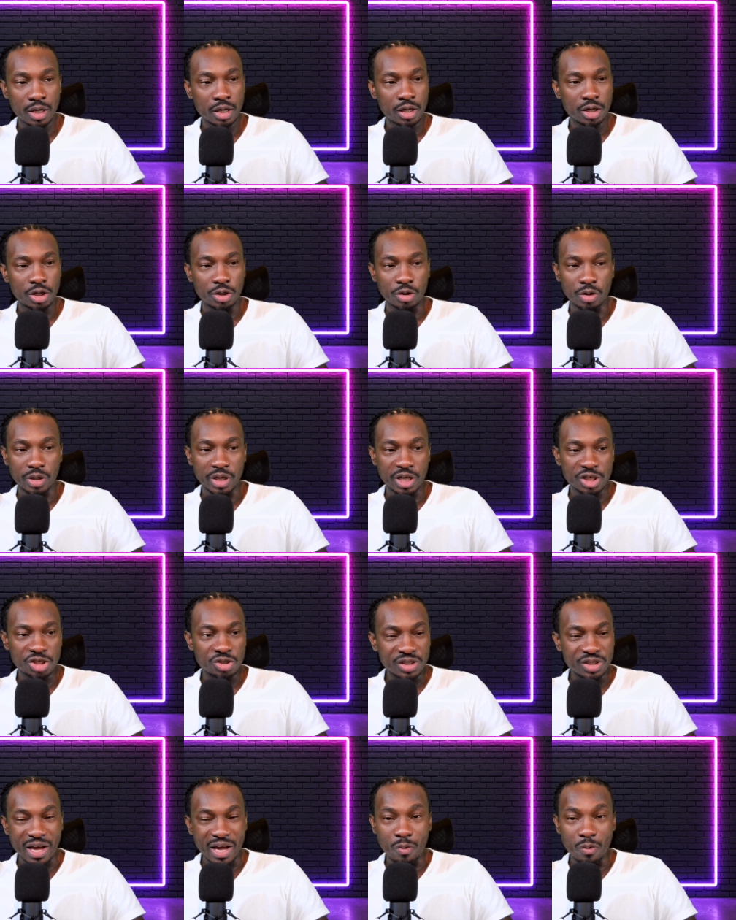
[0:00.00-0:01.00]
You know, issues
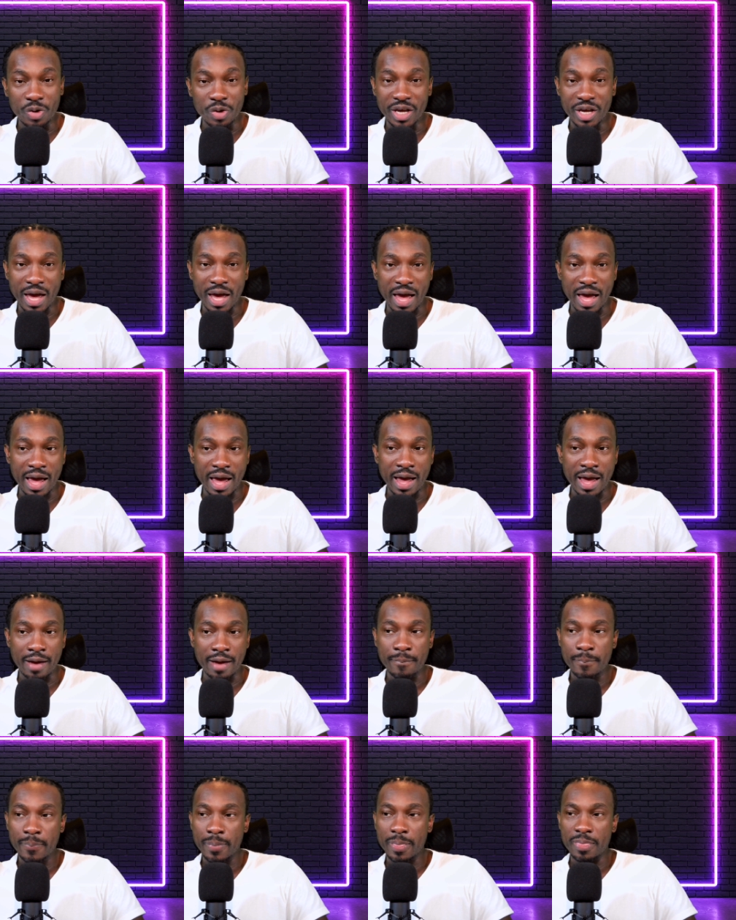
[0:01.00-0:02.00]
that we had
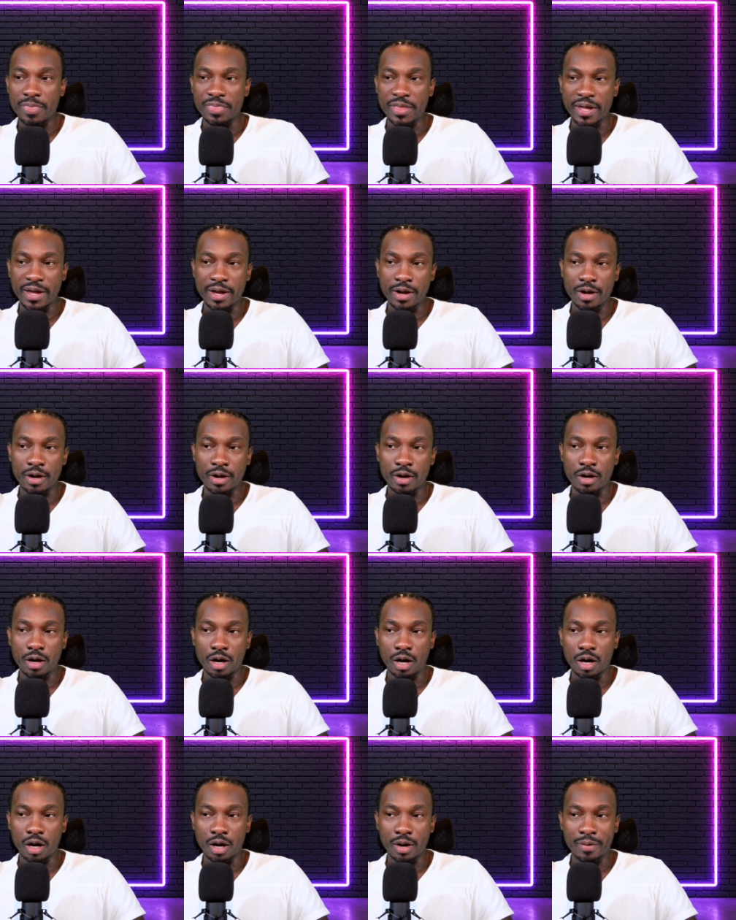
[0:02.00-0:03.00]
there,
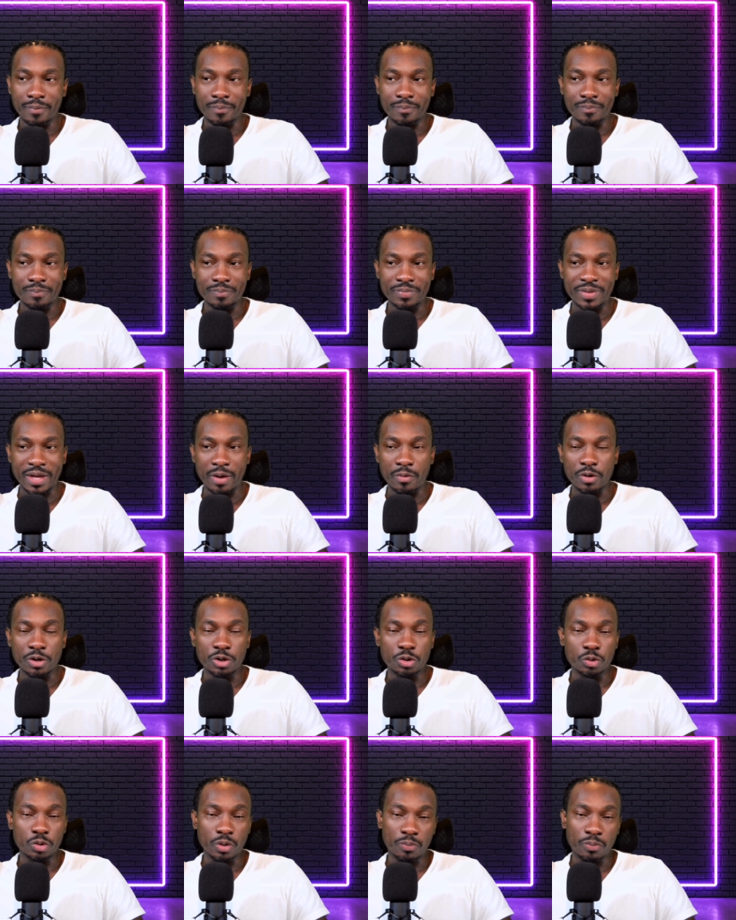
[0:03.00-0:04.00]
um, they were
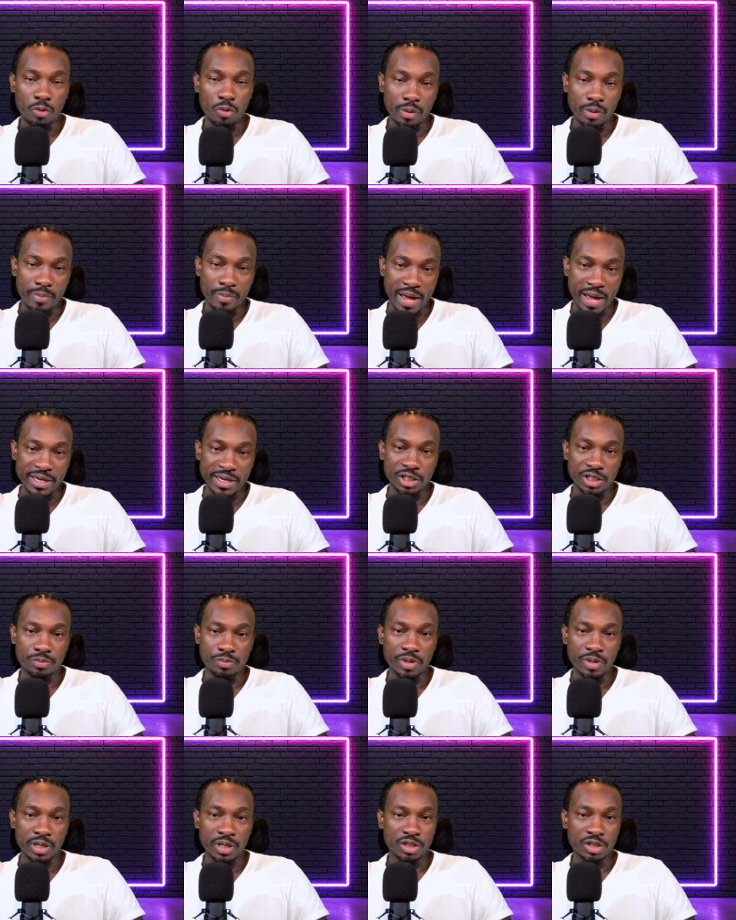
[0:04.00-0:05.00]
due to poor management.